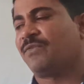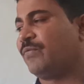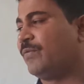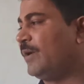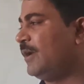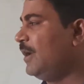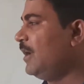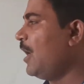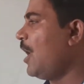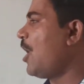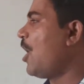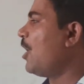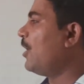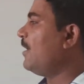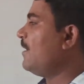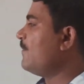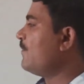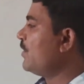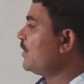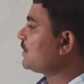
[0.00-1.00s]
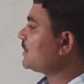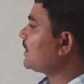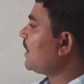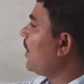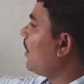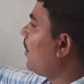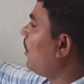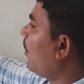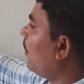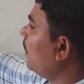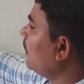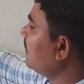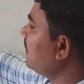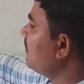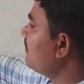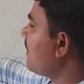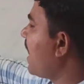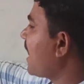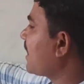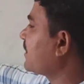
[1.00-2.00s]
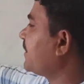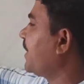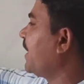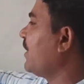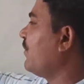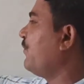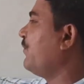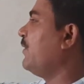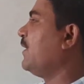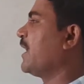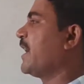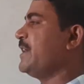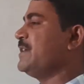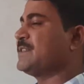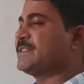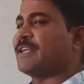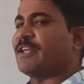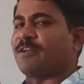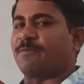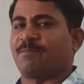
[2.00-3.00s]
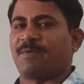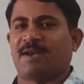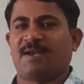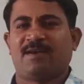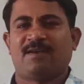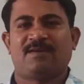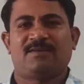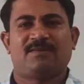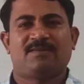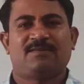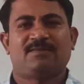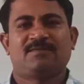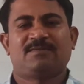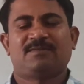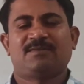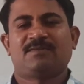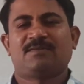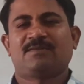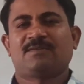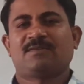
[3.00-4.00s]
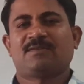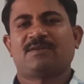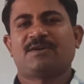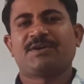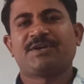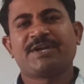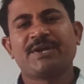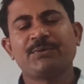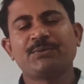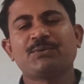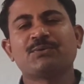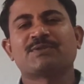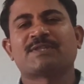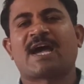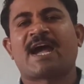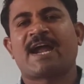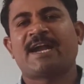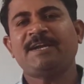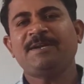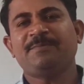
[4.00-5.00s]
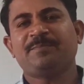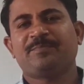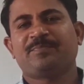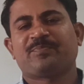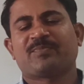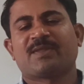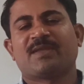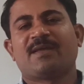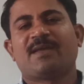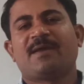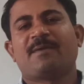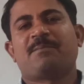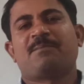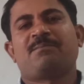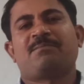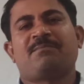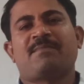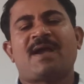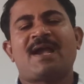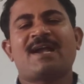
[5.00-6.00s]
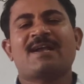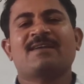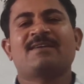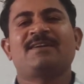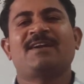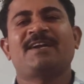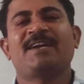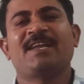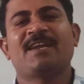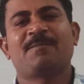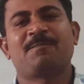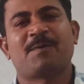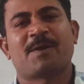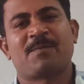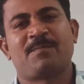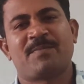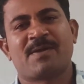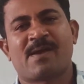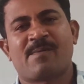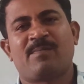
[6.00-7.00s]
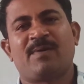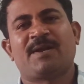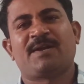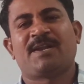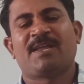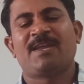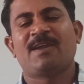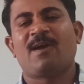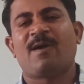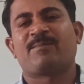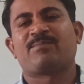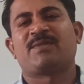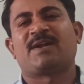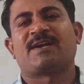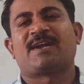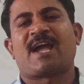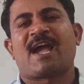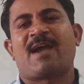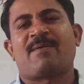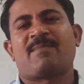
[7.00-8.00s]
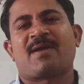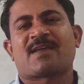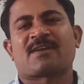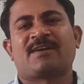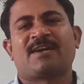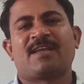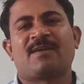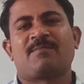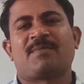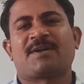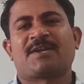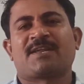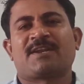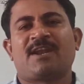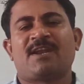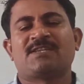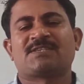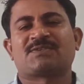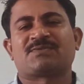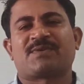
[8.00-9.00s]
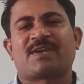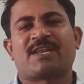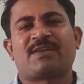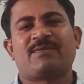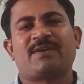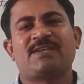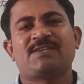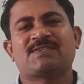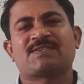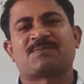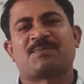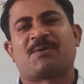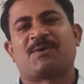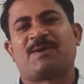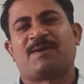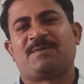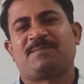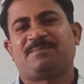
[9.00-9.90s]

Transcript: field, almost all the magnetic field lines are repelled. Due to that, magnetic permeability of the diamagnetic material is very, very small.